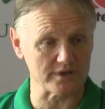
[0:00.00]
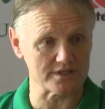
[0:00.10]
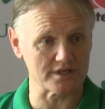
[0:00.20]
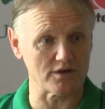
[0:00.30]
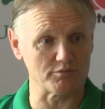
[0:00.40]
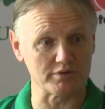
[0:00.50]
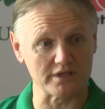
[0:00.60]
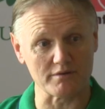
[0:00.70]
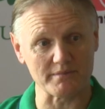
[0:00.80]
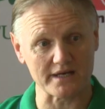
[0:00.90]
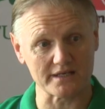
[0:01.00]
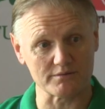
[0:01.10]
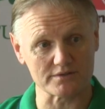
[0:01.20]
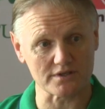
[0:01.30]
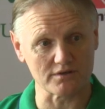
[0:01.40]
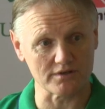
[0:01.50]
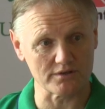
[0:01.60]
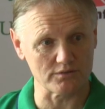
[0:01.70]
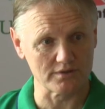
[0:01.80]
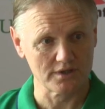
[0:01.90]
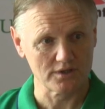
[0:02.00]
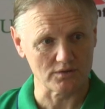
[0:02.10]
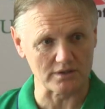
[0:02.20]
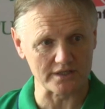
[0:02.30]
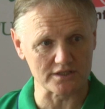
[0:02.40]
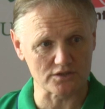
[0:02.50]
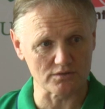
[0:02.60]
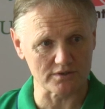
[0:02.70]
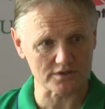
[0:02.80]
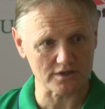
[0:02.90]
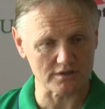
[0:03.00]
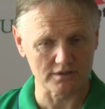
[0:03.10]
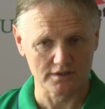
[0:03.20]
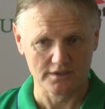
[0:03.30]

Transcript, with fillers: years ago, Pete O'Mahony was the guy who, who led the tour, so